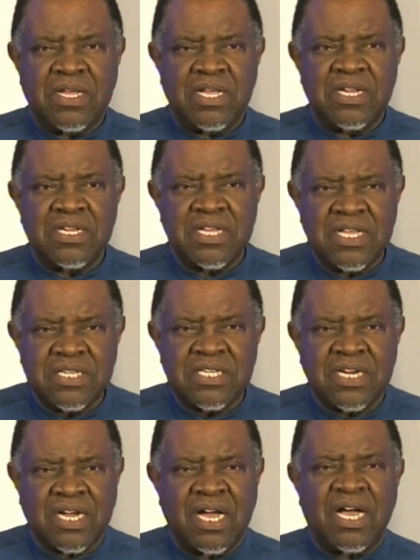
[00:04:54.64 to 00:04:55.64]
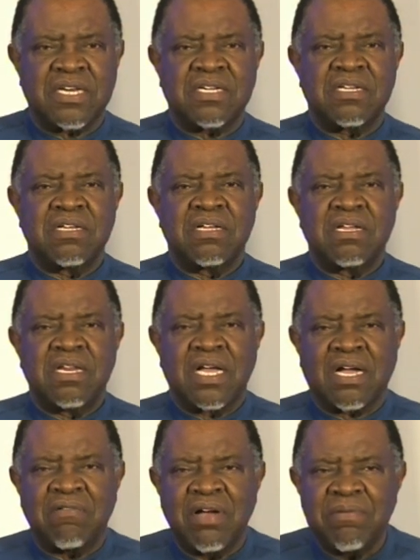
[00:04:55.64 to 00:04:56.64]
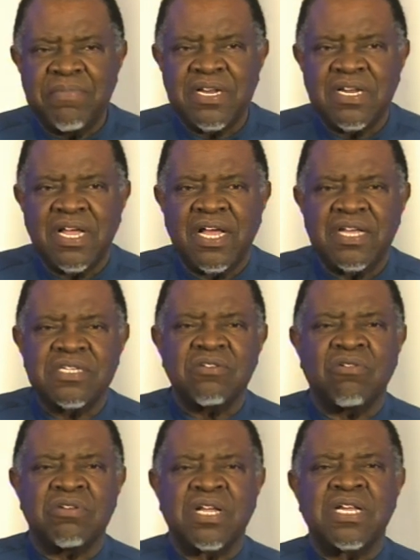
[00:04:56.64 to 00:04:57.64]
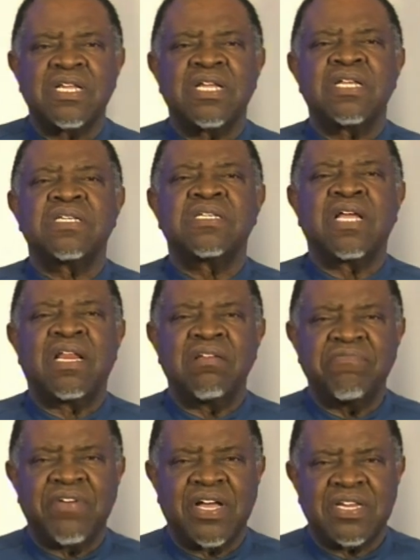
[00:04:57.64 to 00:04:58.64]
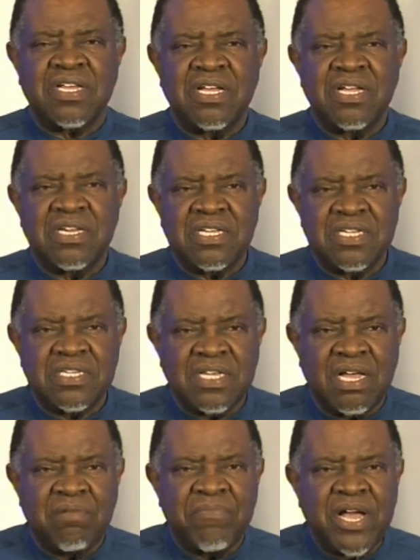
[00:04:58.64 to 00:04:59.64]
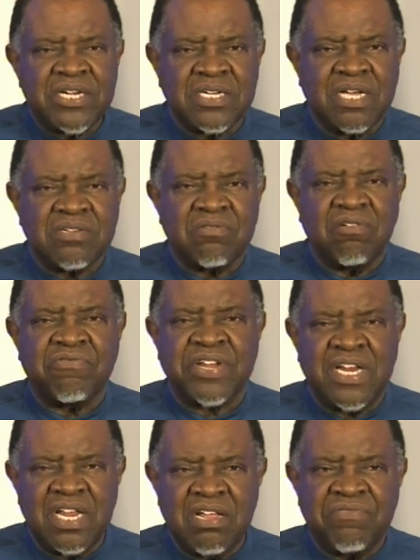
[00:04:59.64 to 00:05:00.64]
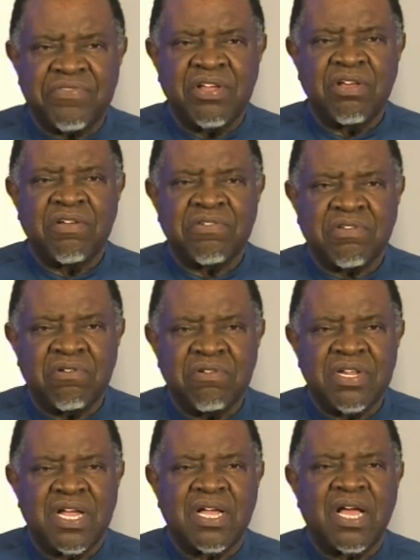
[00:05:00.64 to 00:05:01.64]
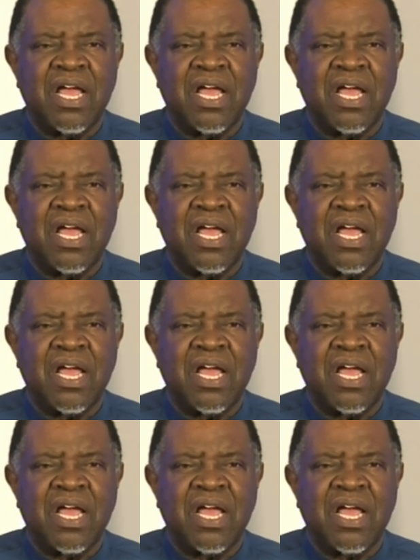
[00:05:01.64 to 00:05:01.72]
In this regard, the government has already delivered this year measures of relief through the